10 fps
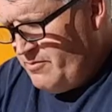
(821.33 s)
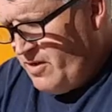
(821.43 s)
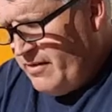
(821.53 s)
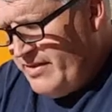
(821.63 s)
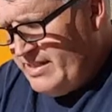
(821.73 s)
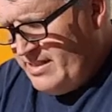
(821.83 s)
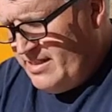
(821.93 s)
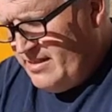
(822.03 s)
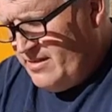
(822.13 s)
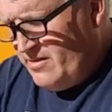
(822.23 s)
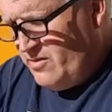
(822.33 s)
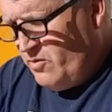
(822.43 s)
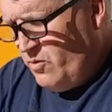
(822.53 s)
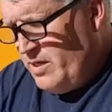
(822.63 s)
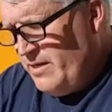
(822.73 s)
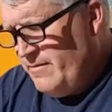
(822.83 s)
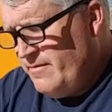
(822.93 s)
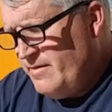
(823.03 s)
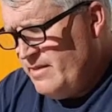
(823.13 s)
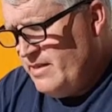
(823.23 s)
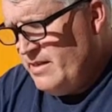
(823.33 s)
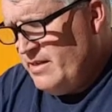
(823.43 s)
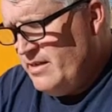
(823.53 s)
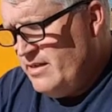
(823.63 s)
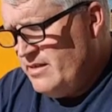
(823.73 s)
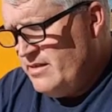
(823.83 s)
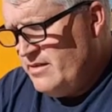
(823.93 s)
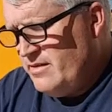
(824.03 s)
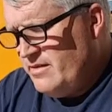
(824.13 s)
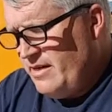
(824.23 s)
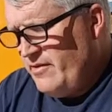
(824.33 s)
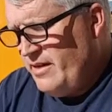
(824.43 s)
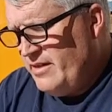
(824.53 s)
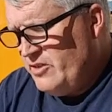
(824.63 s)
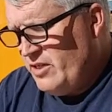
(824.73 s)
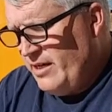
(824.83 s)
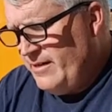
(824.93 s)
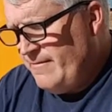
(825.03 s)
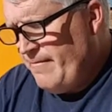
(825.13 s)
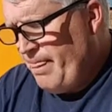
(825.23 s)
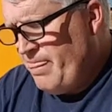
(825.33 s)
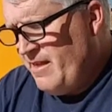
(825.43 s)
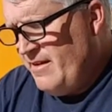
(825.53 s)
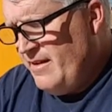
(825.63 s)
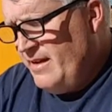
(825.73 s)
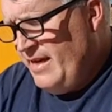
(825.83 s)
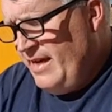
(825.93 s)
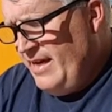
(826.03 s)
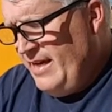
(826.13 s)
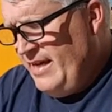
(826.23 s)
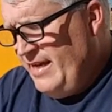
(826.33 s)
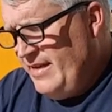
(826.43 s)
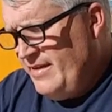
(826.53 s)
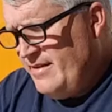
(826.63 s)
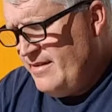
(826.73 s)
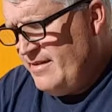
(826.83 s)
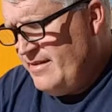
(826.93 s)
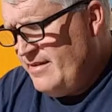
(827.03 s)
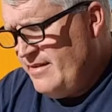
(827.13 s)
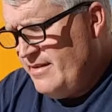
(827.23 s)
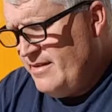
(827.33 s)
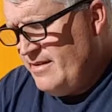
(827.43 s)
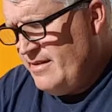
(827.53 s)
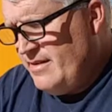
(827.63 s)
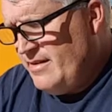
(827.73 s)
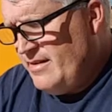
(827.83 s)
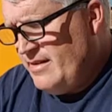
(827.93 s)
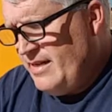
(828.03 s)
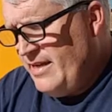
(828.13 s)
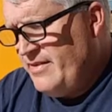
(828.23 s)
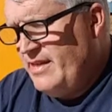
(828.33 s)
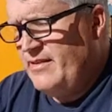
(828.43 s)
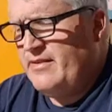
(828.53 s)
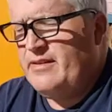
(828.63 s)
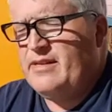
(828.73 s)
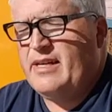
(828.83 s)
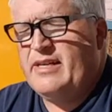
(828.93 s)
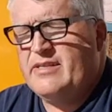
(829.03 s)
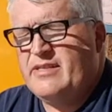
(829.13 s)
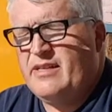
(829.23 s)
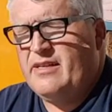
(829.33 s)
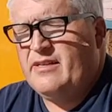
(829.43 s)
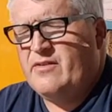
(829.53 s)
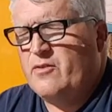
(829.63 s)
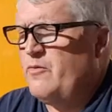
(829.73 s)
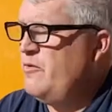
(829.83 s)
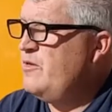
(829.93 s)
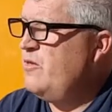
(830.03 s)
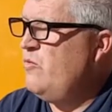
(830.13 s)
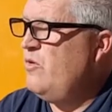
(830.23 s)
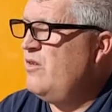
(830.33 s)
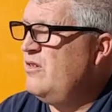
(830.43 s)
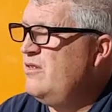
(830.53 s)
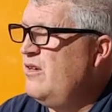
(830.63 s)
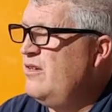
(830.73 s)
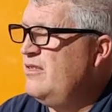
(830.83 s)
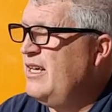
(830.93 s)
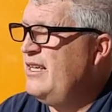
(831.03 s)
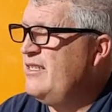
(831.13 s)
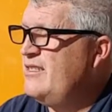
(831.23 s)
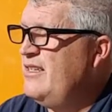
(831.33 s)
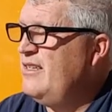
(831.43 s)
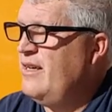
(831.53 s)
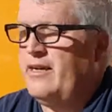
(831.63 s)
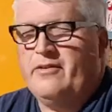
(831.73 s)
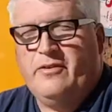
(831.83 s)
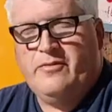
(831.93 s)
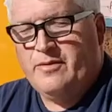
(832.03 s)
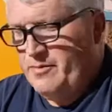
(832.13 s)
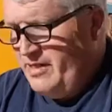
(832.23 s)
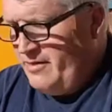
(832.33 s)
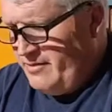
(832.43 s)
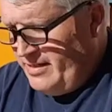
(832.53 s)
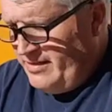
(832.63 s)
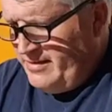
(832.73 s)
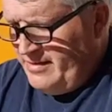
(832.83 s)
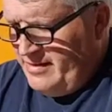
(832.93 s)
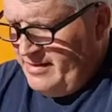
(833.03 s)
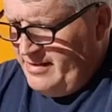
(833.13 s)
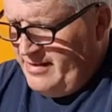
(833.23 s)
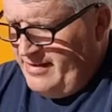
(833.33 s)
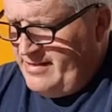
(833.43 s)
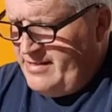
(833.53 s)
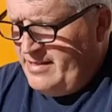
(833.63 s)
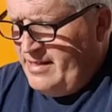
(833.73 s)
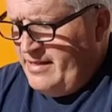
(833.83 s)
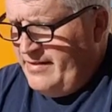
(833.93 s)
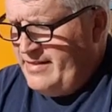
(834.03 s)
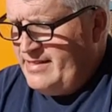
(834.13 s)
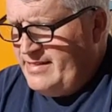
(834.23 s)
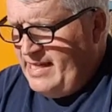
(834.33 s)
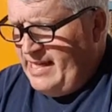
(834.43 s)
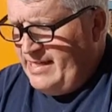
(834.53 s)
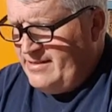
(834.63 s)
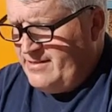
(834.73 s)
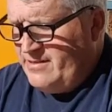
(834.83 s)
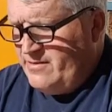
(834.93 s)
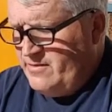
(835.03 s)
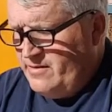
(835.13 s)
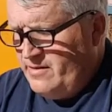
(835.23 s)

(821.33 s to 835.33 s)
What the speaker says: province coin. It's an area in China, and I can't think of the dynasty, or was it Guangdong dynasty? I don't know. But anyway, this dates